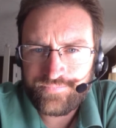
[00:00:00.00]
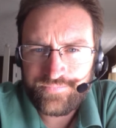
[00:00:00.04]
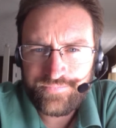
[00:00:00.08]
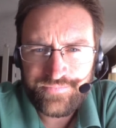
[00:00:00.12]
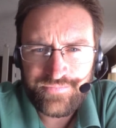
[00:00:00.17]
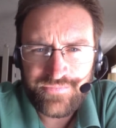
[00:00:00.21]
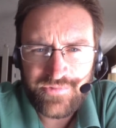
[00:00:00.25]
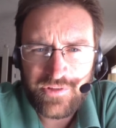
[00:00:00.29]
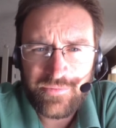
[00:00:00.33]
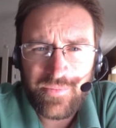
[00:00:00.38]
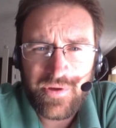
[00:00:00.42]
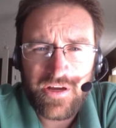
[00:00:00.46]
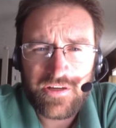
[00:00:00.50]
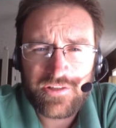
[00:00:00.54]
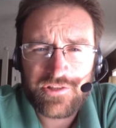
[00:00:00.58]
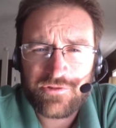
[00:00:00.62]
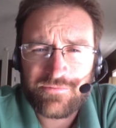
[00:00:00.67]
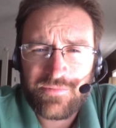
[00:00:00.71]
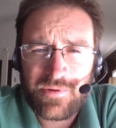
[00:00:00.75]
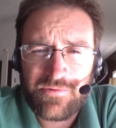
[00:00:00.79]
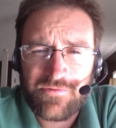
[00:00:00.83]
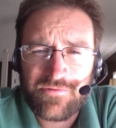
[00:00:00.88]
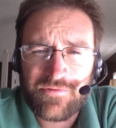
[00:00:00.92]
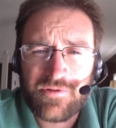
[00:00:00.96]
You may also
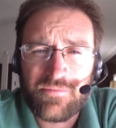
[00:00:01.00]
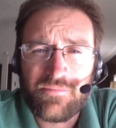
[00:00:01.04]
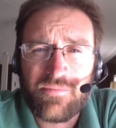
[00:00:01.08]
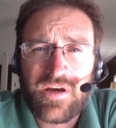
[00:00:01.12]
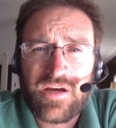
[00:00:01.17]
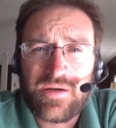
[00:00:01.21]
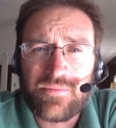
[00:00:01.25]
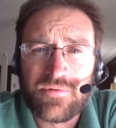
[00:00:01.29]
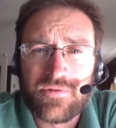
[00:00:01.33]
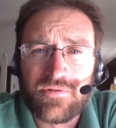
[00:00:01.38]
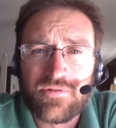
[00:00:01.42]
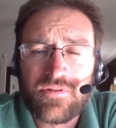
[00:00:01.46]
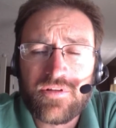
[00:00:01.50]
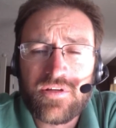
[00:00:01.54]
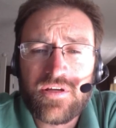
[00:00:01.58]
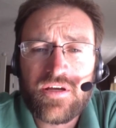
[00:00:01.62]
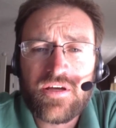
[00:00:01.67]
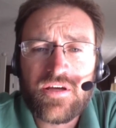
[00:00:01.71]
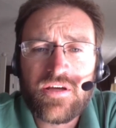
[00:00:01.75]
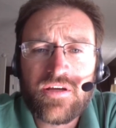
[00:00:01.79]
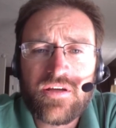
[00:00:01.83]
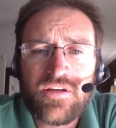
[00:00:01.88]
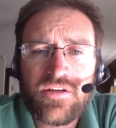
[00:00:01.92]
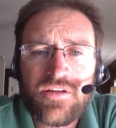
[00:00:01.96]
remember from the Bible
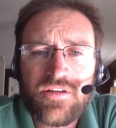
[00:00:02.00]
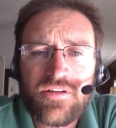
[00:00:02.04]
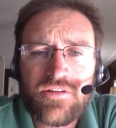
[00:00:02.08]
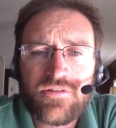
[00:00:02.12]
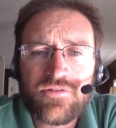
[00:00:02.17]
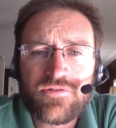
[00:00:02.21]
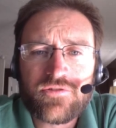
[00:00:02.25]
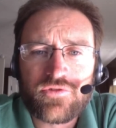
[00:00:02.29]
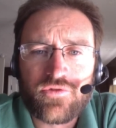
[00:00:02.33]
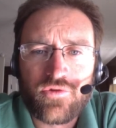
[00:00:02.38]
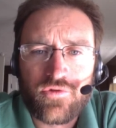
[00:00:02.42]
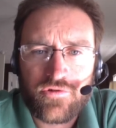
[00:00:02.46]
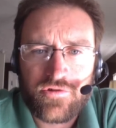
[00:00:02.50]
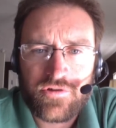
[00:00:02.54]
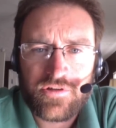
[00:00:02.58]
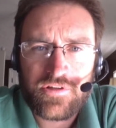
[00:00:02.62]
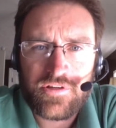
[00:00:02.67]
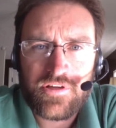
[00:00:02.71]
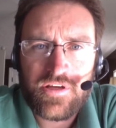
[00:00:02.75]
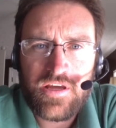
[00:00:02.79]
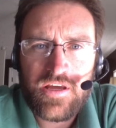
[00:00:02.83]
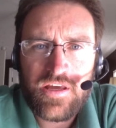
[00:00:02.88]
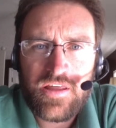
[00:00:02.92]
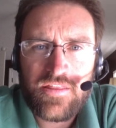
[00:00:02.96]
story
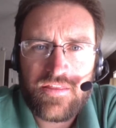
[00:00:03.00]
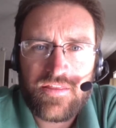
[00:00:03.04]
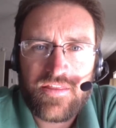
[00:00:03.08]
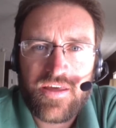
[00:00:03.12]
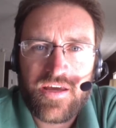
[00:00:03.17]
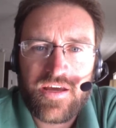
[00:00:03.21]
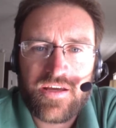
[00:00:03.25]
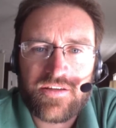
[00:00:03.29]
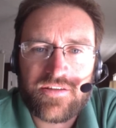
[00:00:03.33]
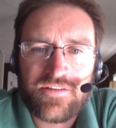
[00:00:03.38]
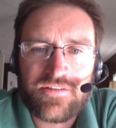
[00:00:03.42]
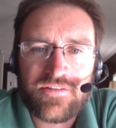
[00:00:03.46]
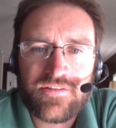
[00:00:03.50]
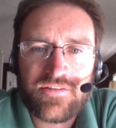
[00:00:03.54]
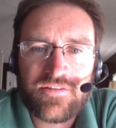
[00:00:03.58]
that